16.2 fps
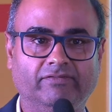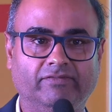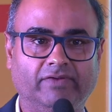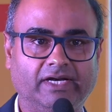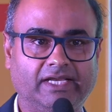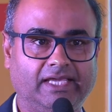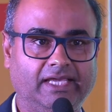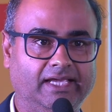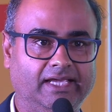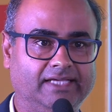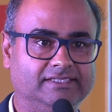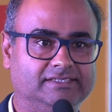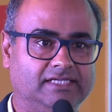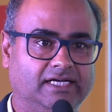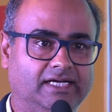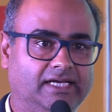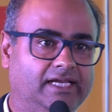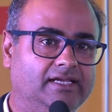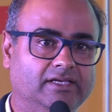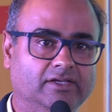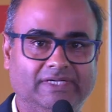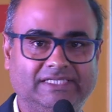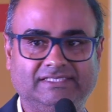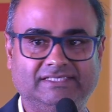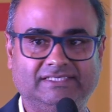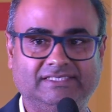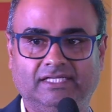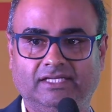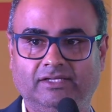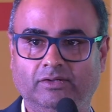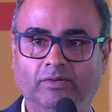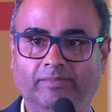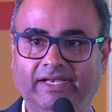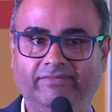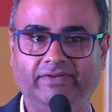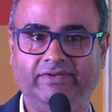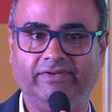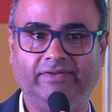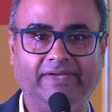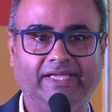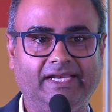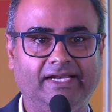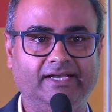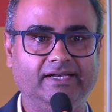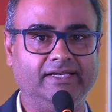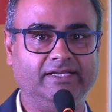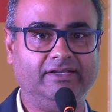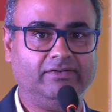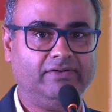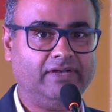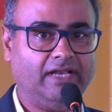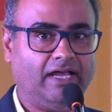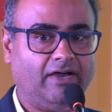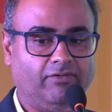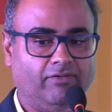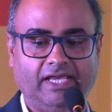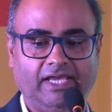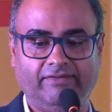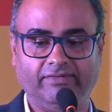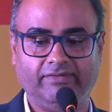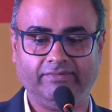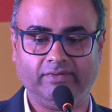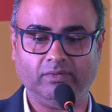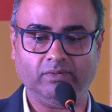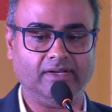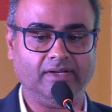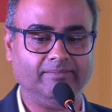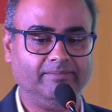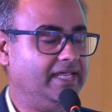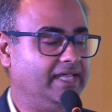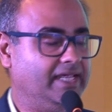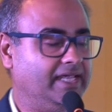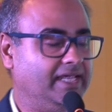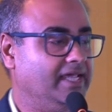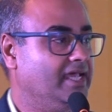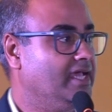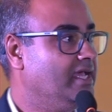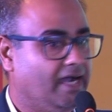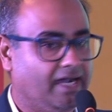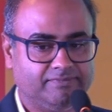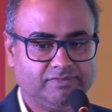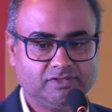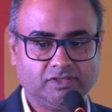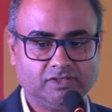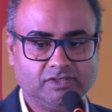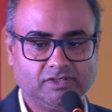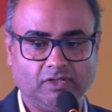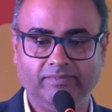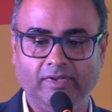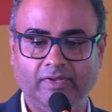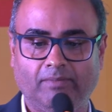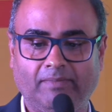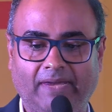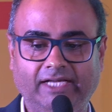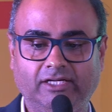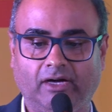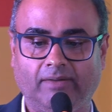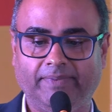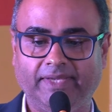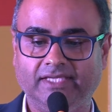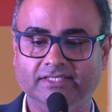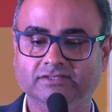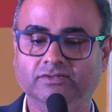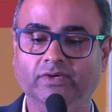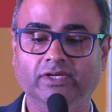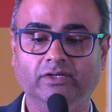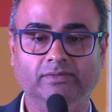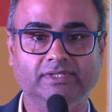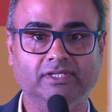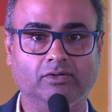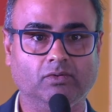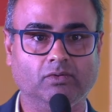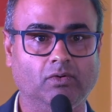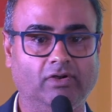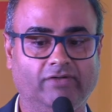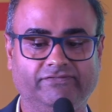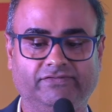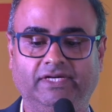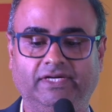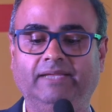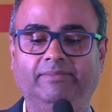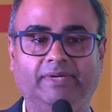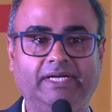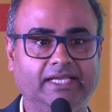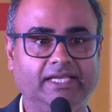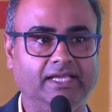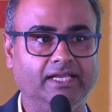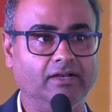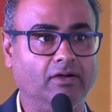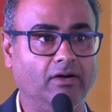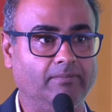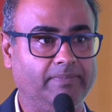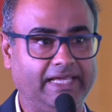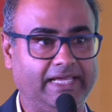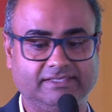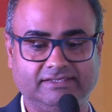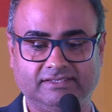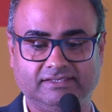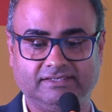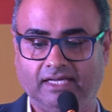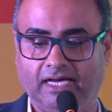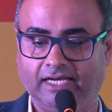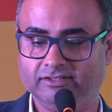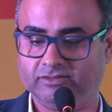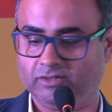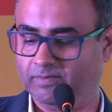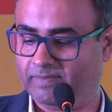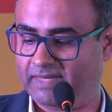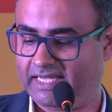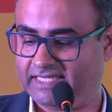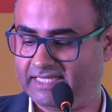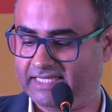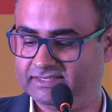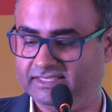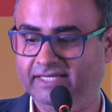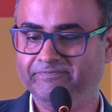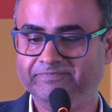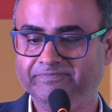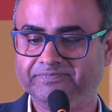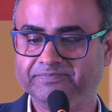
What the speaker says: working and studied in US and Europe and everywhere. And now we have our own company. My topic is going to be the role of 3D printing in complex arthroplasty.